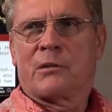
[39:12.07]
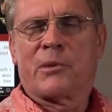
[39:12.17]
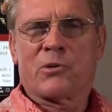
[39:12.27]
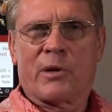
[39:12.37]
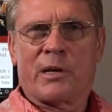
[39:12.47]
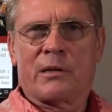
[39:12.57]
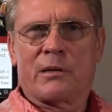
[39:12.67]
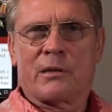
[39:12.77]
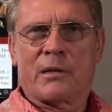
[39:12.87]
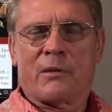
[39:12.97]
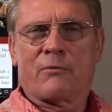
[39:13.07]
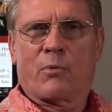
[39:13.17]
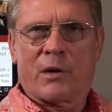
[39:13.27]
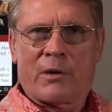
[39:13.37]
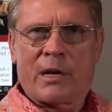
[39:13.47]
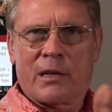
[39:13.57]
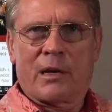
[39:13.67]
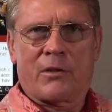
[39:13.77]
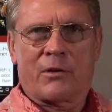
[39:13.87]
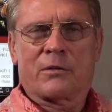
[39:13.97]
between that one and the
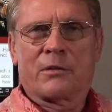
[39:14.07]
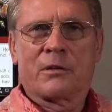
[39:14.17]
other?